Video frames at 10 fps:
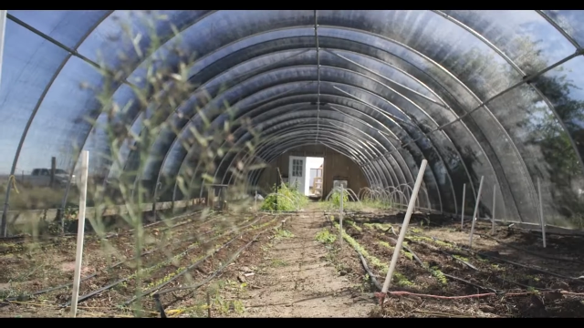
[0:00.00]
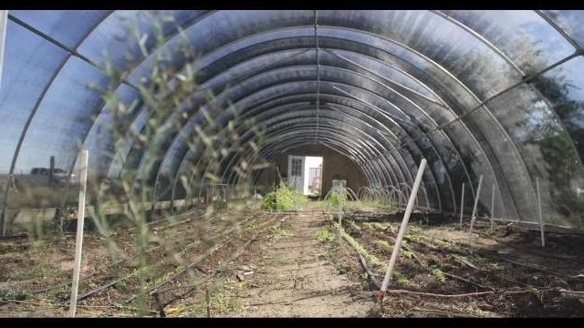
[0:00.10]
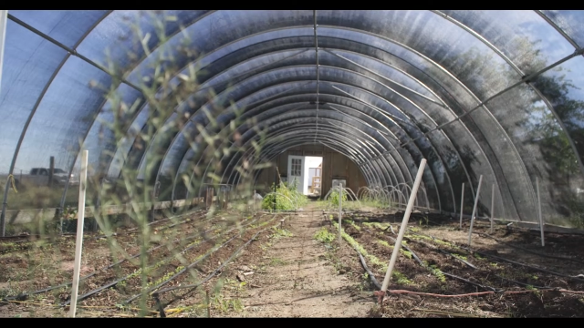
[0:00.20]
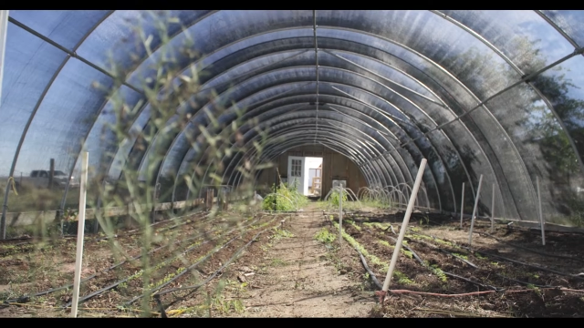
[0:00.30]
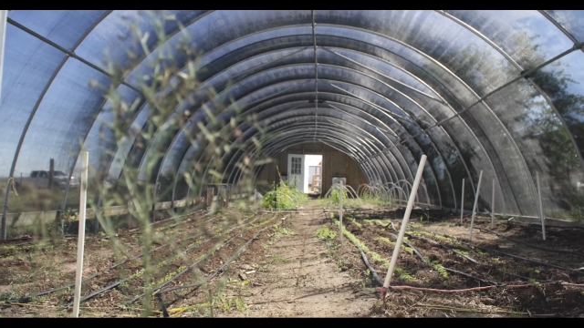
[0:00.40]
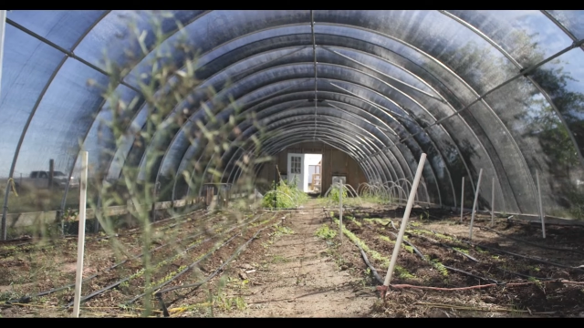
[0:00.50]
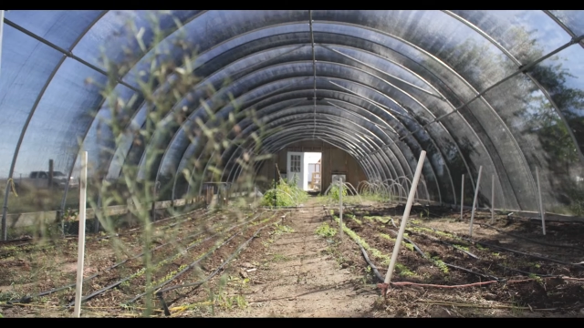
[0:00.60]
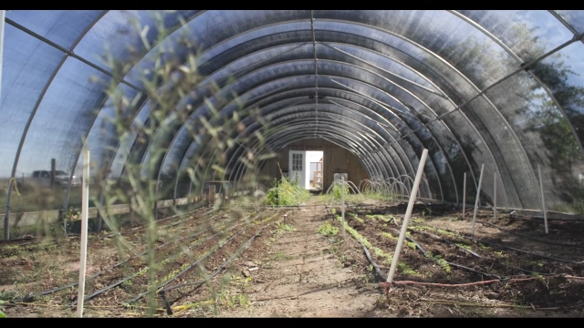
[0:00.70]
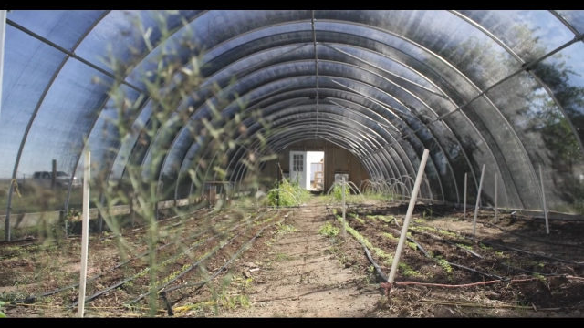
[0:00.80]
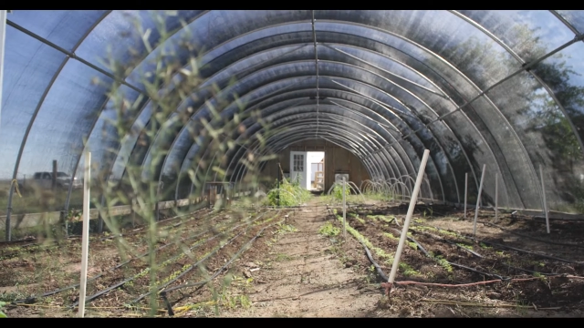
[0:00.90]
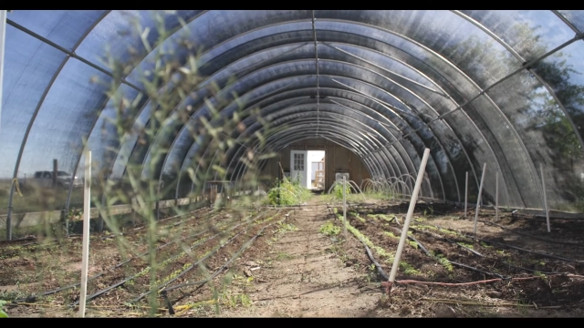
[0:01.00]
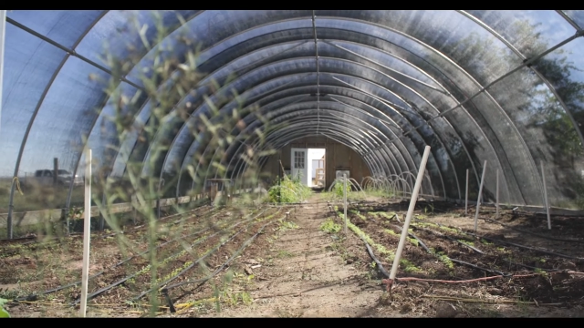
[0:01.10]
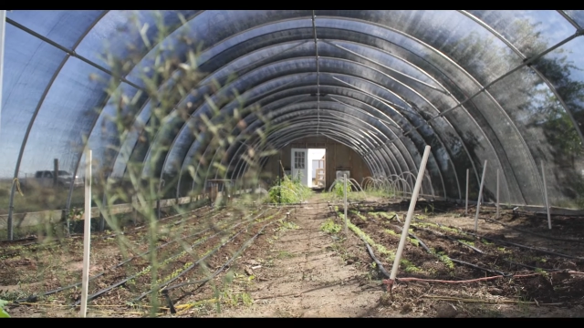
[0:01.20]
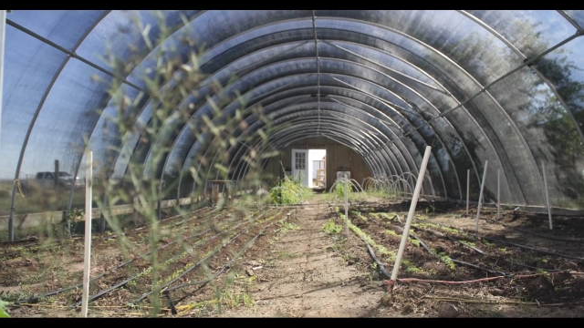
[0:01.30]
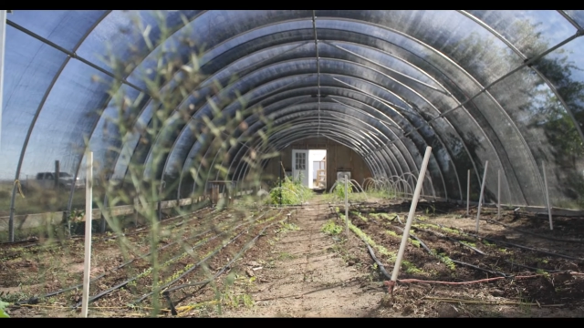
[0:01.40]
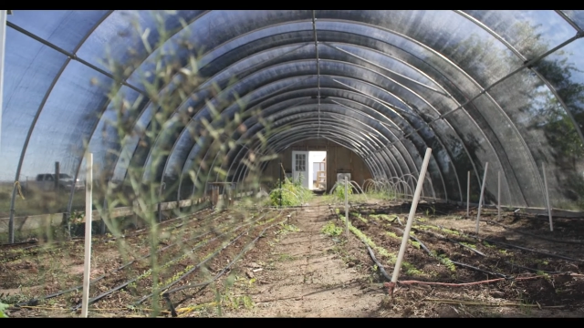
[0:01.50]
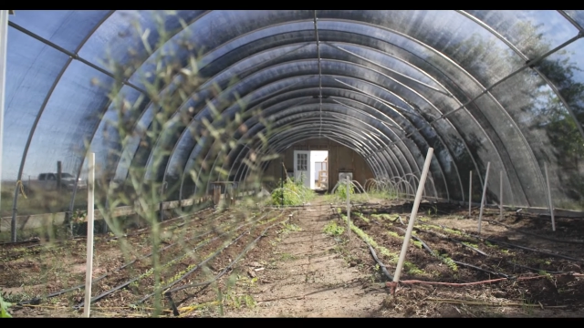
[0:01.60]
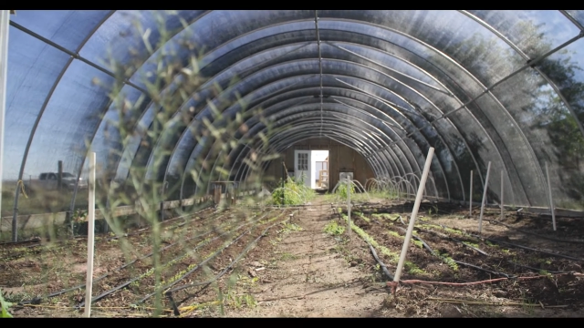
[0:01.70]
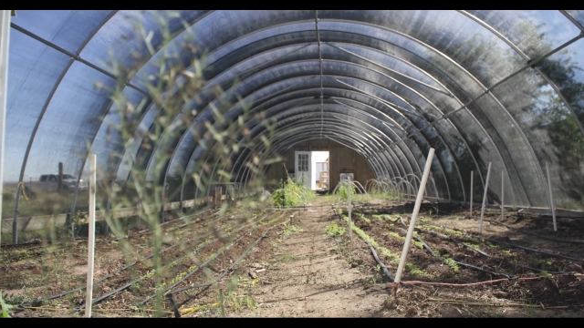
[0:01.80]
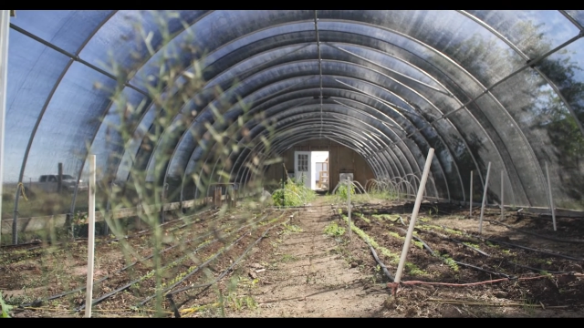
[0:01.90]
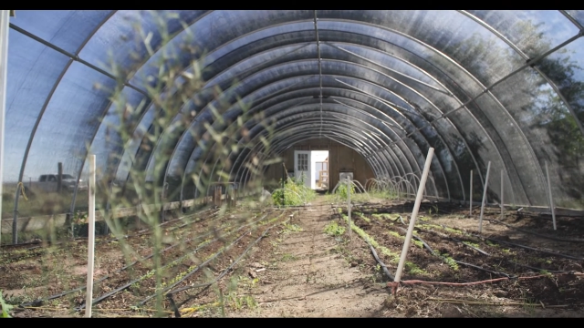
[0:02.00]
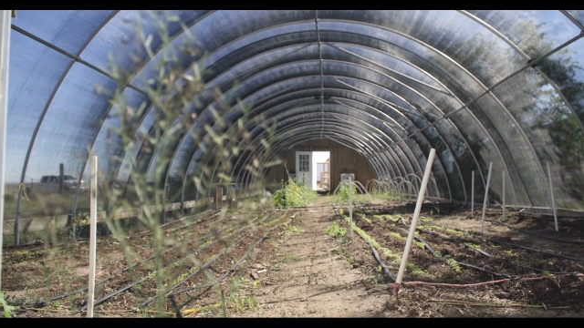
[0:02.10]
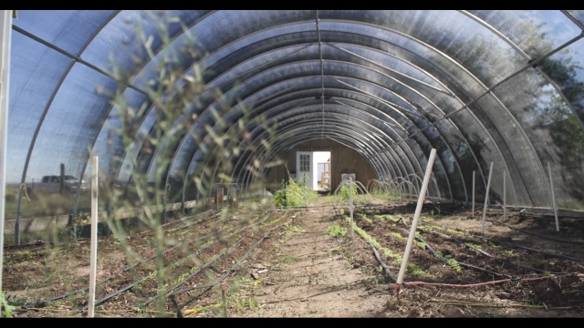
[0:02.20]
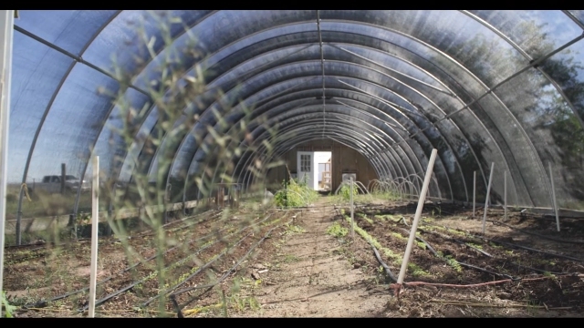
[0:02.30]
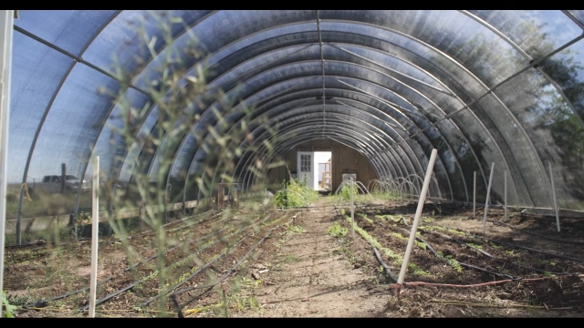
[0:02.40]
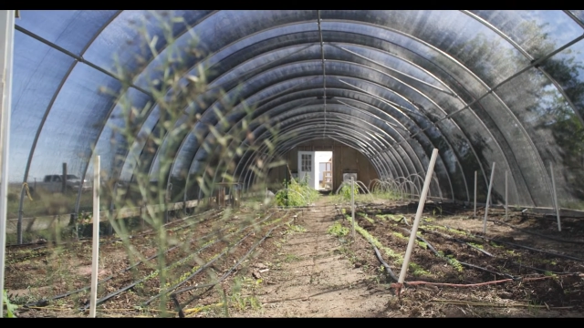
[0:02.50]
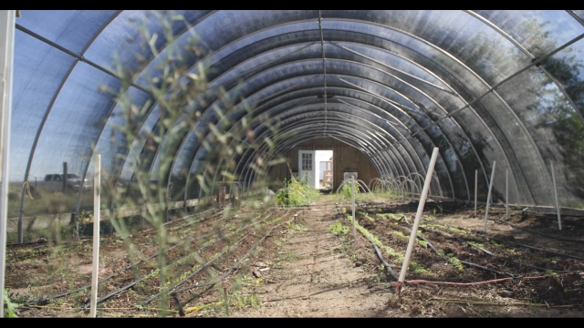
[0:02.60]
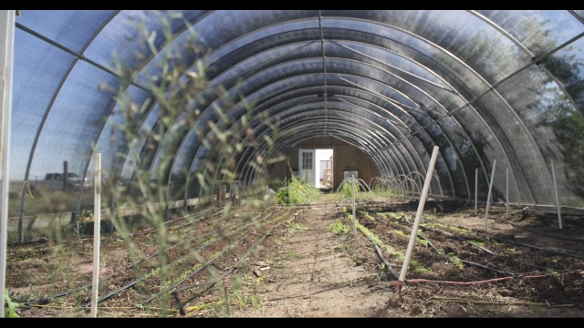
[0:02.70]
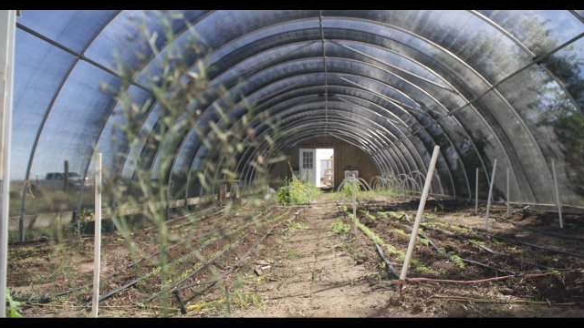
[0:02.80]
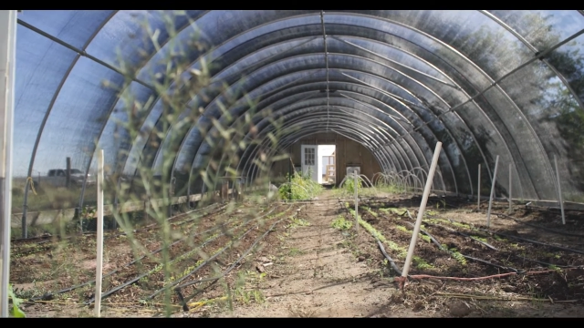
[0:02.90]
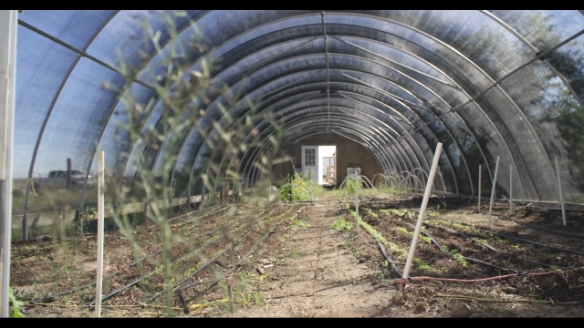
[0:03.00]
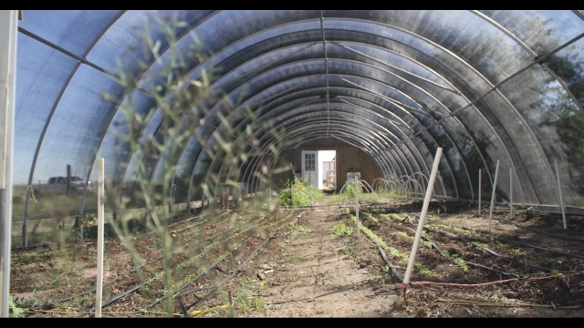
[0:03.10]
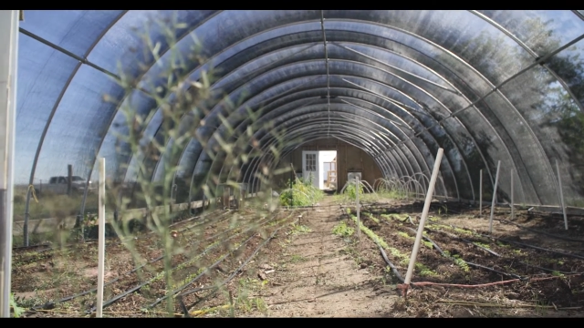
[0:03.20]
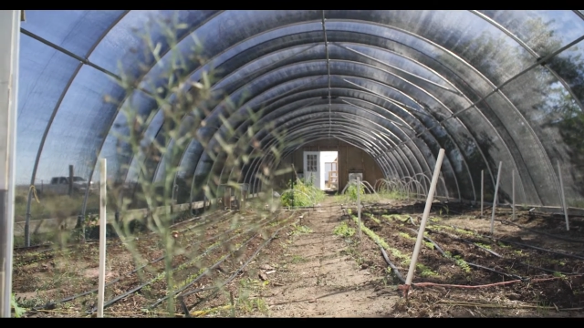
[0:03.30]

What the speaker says: (no speaker visible)